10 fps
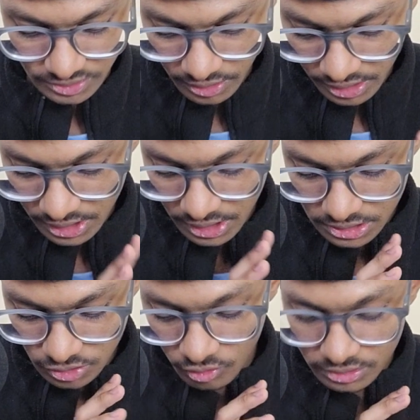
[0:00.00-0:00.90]
Okay,
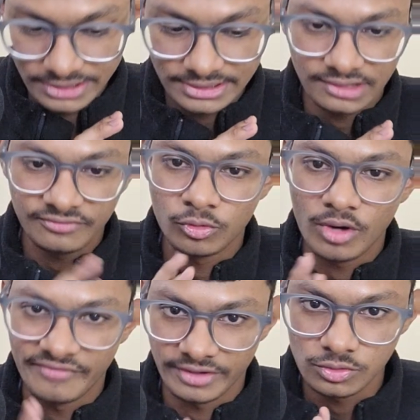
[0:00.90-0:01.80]
so these are the few
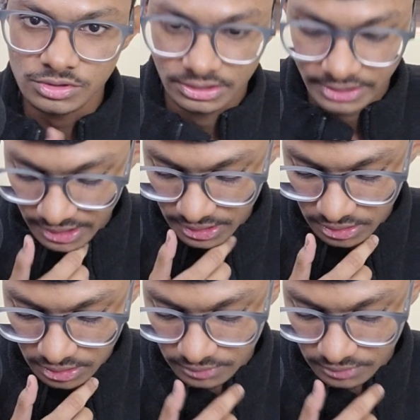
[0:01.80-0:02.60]
FAQs that